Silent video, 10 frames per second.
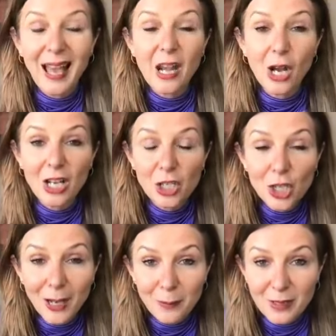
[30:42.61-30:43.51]
And I
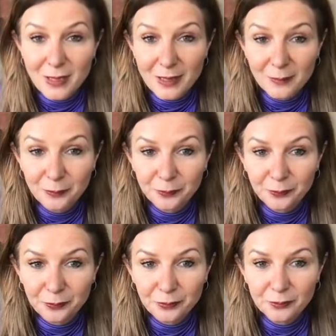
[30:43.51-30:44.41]
jumped
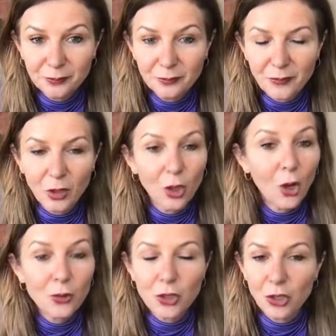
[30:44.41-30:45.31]

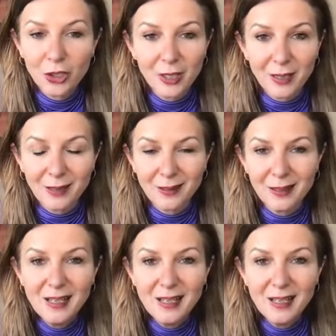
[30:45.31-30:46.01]
cold turkey.